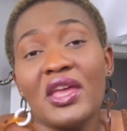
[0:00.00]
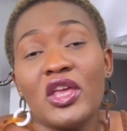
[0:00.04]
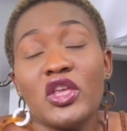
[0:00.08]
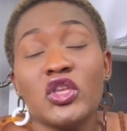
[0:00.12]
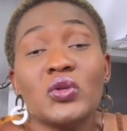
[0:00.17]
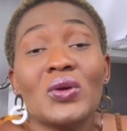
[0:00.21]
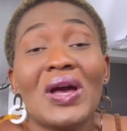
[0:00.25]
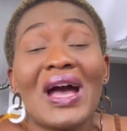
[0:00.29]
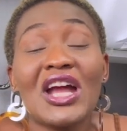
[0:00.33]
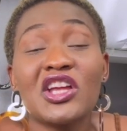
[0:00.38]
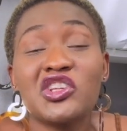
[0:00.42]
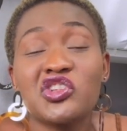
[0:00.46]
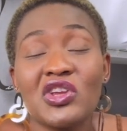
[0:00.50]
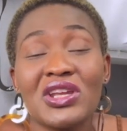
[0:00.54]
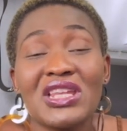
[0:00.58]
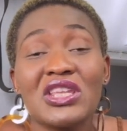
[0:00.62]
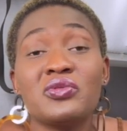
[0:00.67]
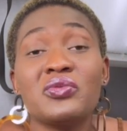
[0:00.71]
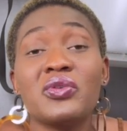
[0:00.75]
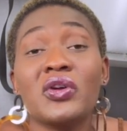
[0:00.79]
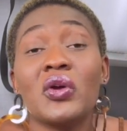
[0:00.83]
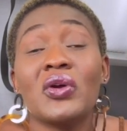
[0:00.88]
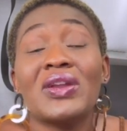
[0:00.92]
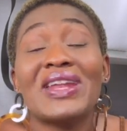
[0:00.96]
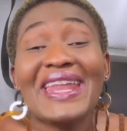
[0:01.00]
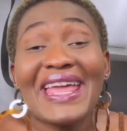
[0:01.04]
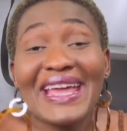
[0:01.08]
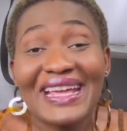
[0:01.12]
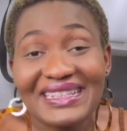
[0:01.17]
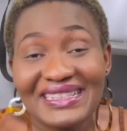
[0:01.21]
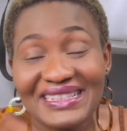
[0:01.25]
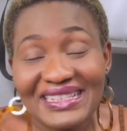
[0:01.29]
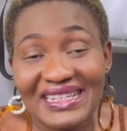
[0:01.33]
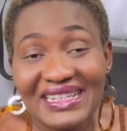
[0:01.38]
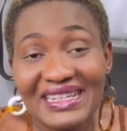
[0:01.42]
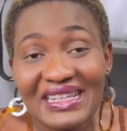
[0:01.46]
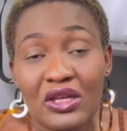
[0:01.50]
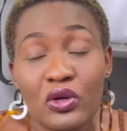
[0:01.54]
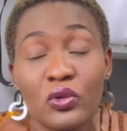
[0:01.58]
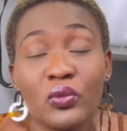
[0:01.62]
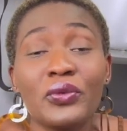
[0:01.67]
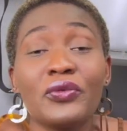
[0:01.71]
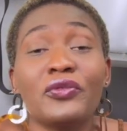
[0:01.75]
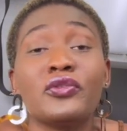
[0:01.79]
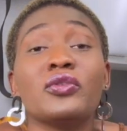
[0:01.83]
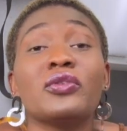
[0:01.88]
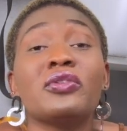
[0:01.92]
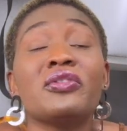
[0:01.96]
you're actually reconnecting
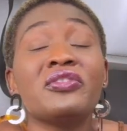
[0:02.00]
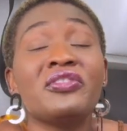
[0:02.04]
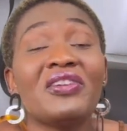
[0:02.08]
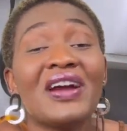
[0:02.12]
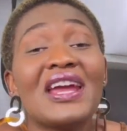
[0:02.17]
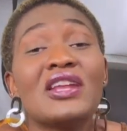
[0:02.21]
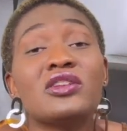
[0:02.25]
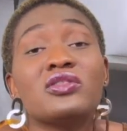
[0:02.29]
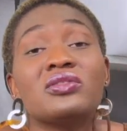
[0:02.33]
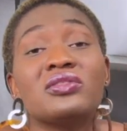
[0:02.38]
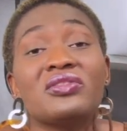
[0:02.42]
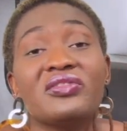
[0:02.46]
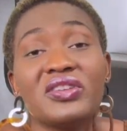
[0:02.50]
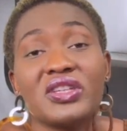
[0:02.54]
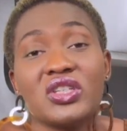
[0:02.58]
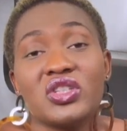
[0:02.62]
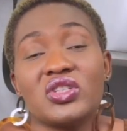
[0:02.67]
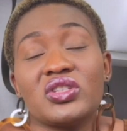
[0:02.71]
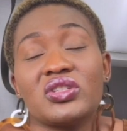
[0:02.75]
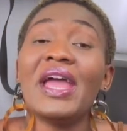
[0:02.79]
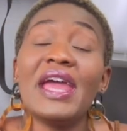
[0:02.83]
with your final vision.